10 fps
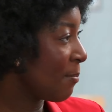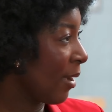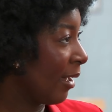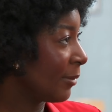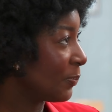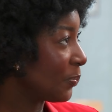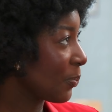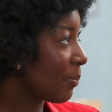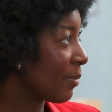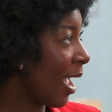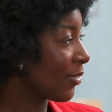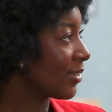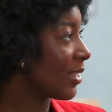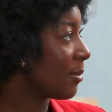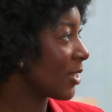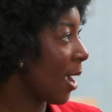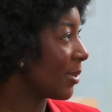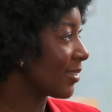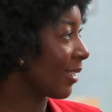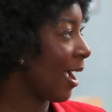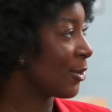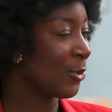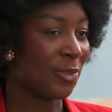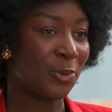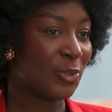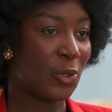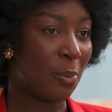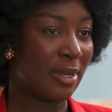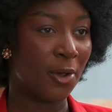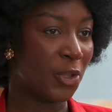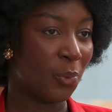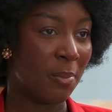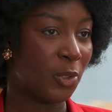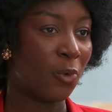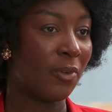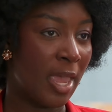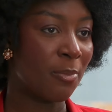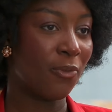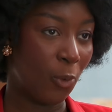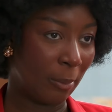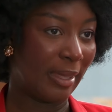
but at the same time, it's like I know that there's so many other women who have came before